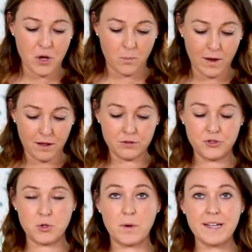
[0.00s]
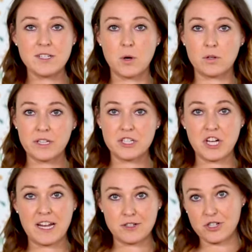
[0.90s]
Well, Joy totally
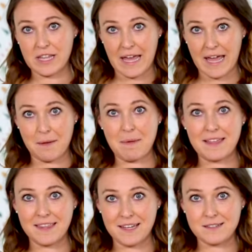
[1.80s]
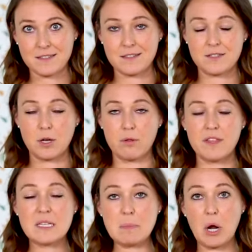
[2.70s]
changed the game in this. So
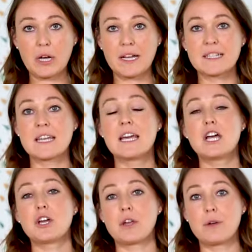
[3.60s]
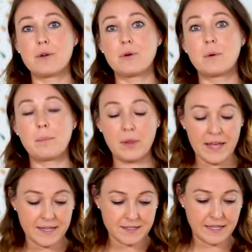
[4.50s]
this product, you
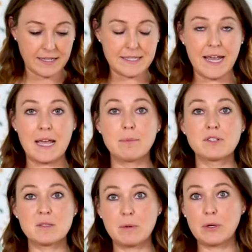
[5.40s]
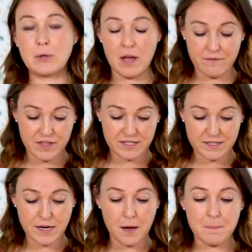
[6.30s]
blend like a tablespoon of this
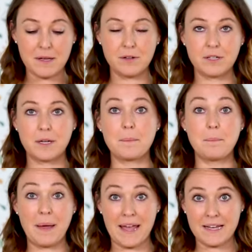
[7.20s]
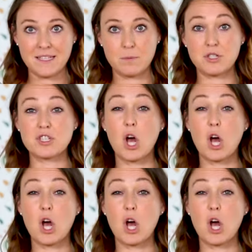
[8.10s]
nut milk base, which is